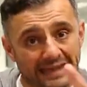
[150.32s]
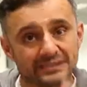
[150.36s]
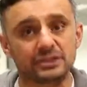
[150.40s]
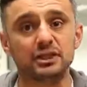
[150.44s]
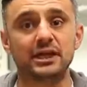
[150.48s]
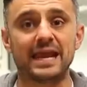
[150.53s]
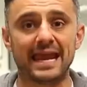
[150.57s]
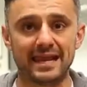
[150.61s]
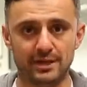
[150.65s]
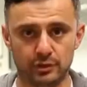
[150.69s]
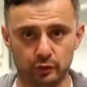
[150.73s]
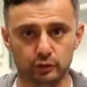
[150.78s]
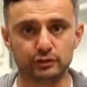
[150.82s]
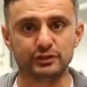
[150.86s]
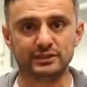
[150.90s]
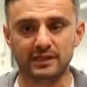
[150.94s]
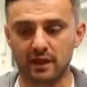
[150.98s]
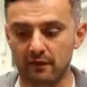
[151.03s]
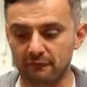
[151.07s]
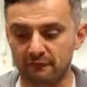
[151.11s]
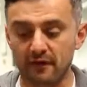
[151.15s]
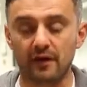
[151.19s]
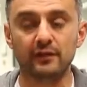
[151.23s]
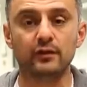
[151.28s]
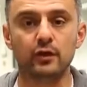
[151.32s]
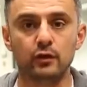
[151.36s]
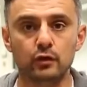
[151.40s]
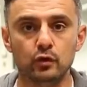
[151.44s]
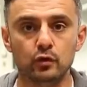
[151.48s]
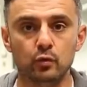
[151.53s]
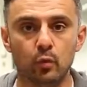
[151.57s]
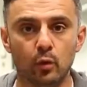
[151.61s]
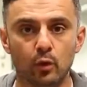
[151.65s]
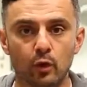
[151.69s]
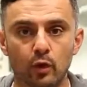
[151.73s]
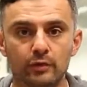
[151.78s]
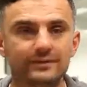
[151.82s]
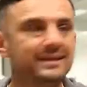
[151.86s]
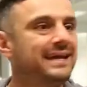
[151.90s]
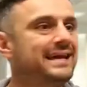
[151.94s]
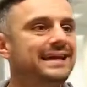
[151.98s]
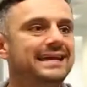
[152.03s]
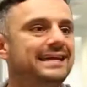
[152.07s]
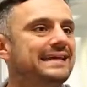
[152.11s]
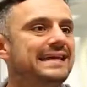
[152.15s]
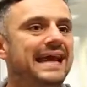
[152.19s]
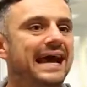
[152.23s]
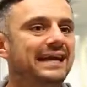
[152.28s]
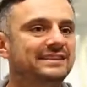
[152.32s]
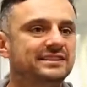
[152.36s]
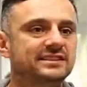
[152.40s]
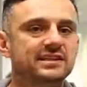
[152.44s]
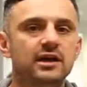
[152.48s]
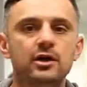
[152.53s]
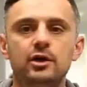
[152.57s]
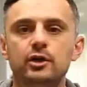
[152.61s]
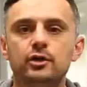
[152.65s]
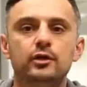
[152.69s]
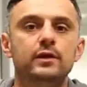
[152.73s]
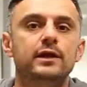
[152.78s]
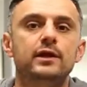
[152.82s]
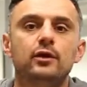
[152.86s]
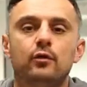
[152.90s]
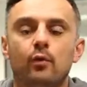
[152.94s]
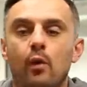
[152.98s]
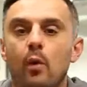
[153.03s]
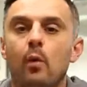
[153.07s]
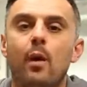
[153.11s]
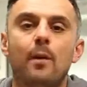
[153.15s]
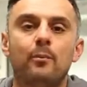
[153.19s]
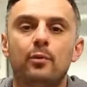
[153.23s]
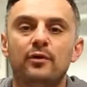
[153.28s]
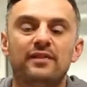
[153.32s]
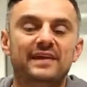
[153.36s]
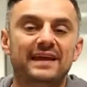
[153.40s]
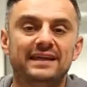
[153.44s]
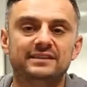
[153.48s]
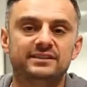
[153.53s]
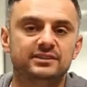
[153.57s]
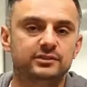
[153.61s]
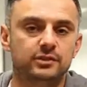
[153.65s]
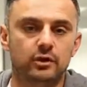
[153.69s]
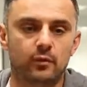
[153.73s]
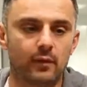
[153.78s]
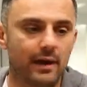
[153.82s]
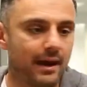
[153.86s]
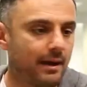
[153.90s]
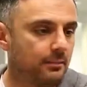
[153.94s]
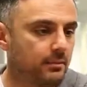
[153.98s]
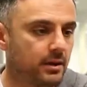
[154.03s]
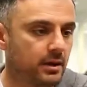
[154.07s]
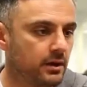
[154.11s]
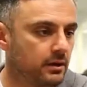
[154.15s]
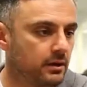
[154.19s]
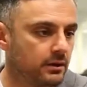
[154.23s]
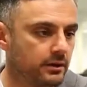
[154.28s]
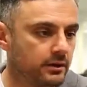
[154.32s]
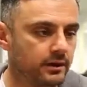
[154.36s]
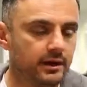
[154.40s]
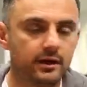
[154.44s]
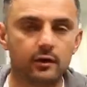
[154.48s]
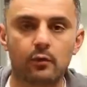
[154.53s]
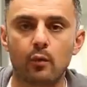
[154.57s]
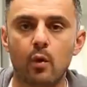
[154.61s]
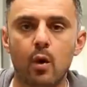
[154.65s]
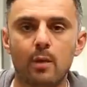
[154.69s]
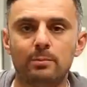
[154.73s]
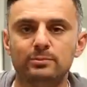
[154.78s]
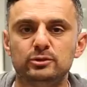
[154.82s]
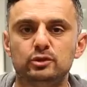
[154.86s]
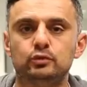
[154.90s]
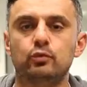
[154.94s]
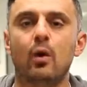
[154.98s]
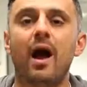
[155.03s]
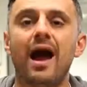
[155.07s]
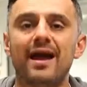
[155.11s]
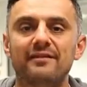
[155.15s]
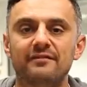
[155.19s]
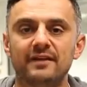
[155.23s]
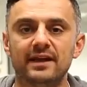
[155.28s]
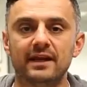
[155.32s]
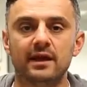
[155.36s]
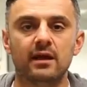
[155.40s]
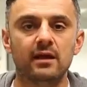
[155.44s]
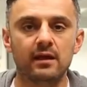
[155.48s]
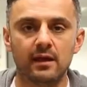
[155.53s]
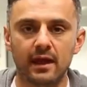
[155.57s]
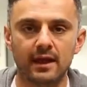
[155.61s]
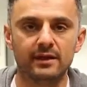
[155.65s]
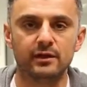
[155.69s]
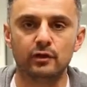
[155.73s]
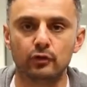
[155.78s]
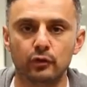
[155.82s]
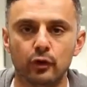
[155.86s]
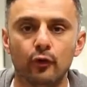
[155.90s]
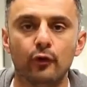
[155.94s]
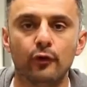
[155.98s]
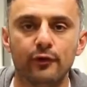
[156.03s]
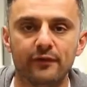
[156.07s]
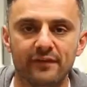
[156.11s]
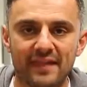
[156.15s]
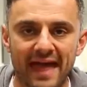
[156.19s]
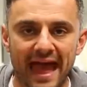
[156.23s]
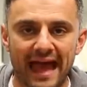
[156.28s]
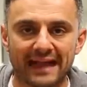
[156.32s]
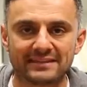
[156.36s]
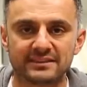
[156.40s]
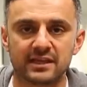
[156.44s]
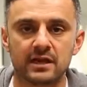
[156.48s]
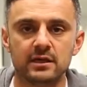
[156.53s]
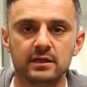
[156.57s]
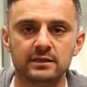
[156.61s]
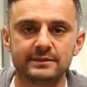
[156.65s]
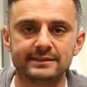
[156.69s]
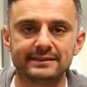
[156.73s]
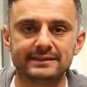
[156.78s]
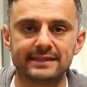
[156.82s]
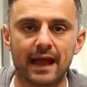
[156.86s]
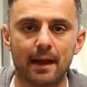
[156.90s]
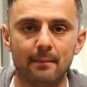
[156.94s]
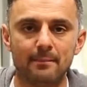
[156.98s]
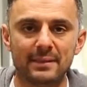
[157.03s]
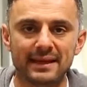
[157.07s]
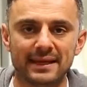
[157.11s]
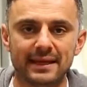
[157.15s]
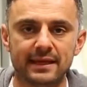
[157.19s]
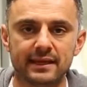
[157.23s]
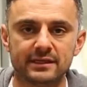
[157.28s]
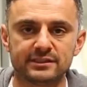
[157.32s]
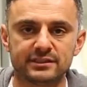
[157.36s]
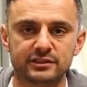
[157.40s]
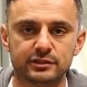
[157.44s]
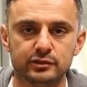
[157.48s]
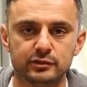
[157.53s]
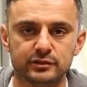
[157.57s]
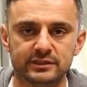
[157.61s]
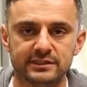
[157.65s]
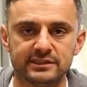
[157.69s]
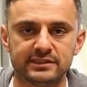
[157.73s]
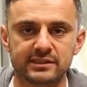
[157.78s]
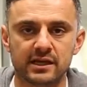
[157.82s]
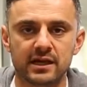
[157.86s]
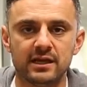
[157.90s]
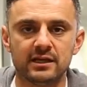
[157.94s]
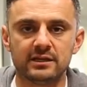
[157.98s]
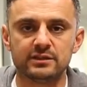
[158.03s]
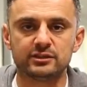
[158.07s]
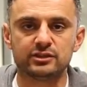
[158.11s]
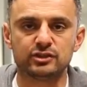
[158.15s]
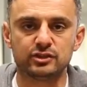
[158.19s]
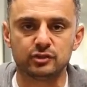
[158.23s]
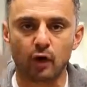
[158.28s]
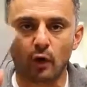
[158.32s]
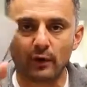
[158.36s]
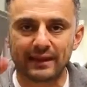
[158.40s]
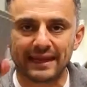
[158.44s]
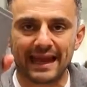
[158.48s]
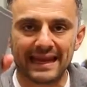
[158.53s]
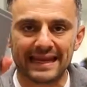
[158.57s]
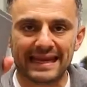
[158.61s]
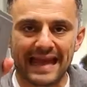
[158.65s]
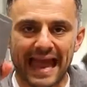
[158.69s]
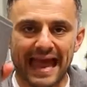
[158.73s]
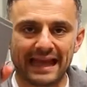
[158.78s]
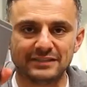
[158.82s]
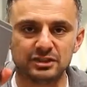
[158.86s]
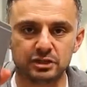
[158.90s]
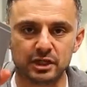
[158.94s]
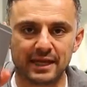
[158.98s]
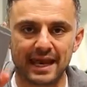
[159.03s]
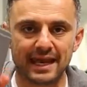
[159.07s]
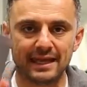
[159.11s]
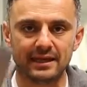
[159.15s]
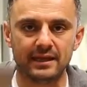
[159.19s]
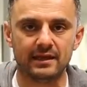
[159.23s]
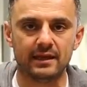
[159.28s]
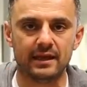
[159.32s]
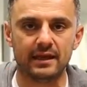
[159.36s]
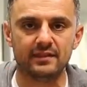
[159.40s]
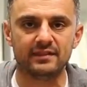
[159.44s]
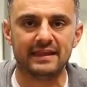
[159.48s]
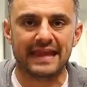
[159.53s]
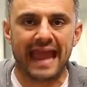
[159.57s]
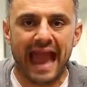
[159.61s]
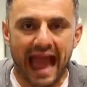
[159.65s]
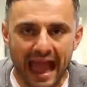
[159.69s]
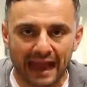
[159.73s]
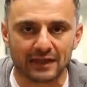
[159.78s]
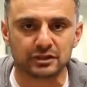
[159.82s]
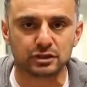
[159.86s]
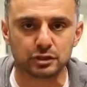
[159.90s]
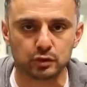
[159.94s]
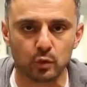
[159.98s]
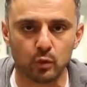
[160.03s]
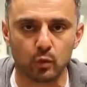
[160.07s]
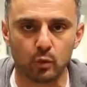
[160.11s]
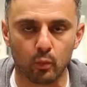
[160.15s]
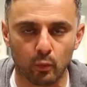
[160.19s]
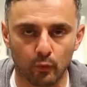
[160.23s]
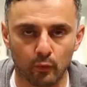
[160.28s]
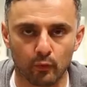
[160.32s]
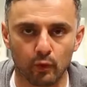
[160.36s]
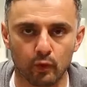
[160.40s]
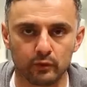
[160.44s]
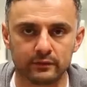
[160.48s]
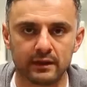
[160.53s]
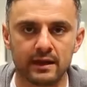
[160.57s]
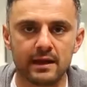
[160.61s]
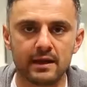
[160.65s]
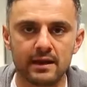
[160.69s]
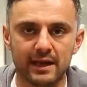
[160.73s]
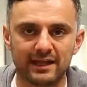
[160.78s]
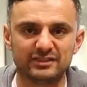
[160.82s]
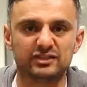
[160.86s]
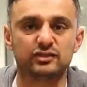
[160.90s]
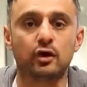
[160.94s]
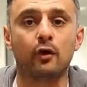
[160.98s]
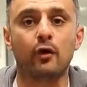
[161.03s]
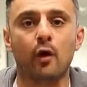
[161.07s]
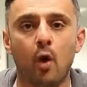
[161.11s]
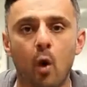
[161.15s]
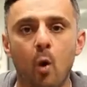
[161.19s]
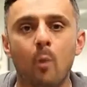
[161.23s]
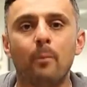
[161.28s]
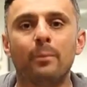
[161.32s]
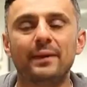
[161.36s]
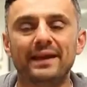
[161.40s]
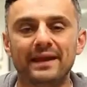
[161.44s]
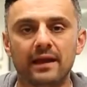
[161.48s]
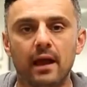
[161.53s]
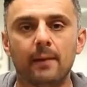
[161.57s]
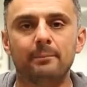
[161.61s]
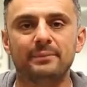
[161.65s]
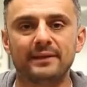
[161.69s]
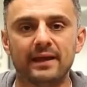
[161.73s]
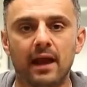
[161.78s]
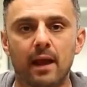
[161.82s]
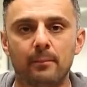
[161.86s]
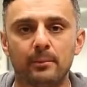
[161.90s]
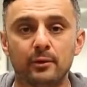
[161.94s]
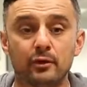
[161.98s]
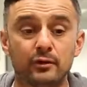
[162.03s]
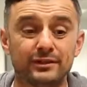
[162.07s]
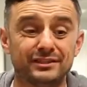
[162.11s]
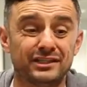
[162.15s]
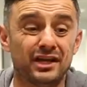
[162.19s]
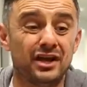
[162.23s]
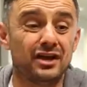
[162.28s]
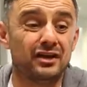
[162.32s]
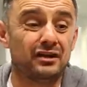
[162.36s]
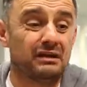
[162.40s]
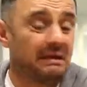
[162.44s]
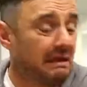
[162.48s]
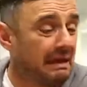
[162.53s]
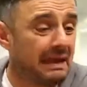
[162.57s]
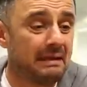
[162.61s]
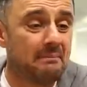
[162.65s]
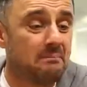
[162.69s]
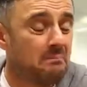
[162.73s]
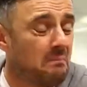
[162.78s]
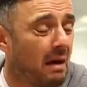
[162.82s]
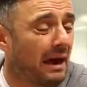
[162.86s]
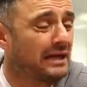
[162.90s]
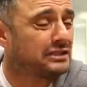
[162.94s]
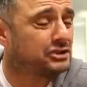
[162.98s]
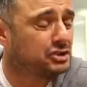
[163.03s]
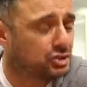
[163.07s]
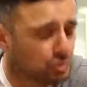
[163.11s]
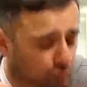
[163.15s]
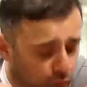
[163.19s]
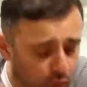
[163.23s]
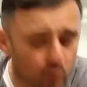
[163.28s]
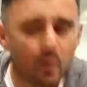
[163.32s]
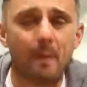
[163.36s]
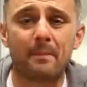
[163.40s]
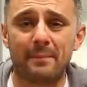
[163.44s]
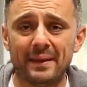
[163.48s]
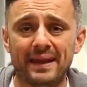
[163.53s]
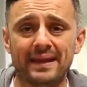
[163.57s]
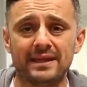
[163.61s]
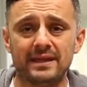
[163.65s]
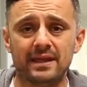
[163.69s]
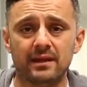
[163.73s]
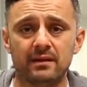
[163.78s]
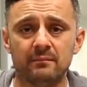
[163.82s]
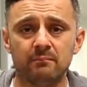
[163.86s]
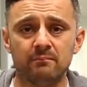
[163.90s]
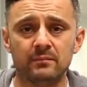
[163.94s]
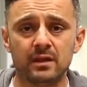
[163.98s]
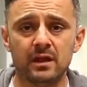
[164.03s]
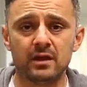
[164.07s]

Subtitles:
Educate yourself on the new world. Yes, you didn't grow up with Instagram. You didn't grow up driving, and you learned that. Stop making excuses. Start getting educated in the actual world and start opening up the opportunities. In my true opinion,